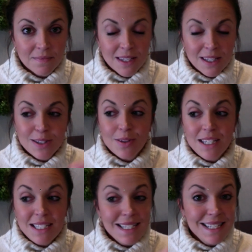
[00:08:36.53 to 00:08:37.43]
So
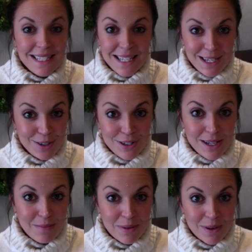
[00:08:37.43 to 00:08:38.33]
this isn't your
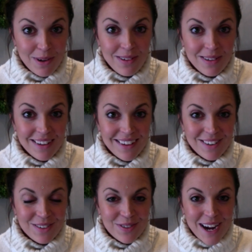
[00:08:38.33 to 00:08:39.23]
typical
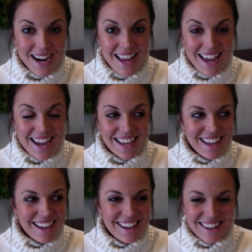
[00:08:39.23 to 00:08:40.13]
Friday
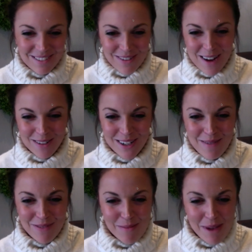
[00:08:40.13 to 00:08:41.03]
roundup
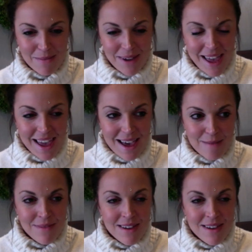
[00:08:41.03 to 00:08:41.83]
from MKM,